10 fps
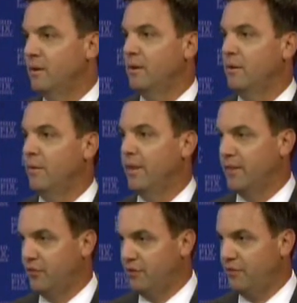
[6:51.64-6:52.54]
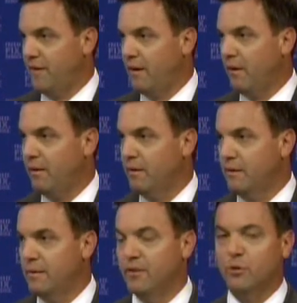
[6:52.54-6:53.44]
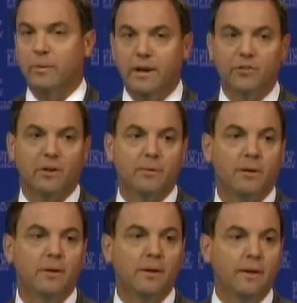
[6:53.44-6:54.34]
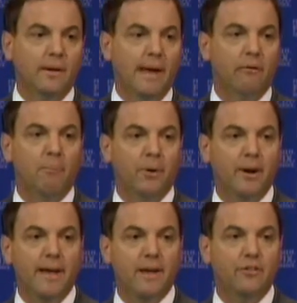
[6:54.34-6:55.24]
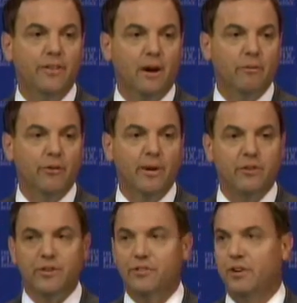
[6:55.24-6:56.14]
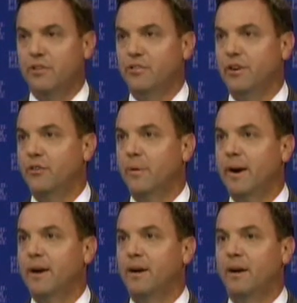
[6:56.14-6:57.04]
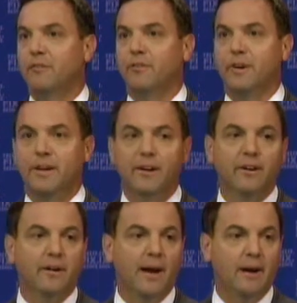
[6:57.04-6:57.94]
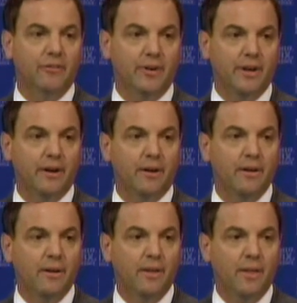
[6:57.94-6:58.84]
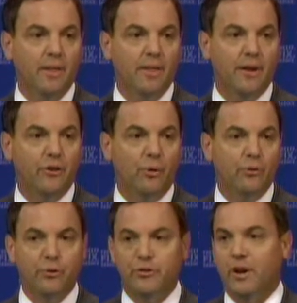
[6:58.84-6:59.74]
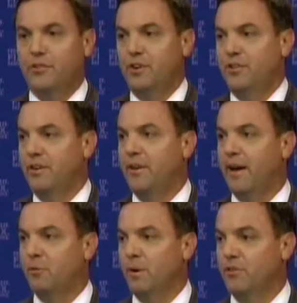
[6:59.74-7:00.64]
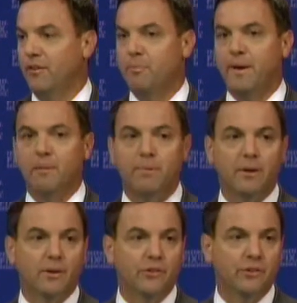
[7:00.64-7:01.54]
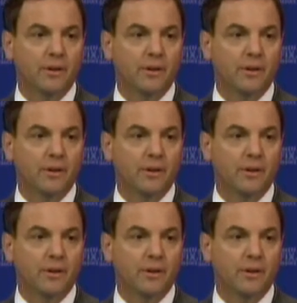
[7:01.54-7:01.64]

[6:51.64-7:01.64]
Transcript: We think this is fair, it's reasonable, and will put an end to the arbitration decisions that drag on for year after year, that don't do justice to the taxpayers who have to pay the bills,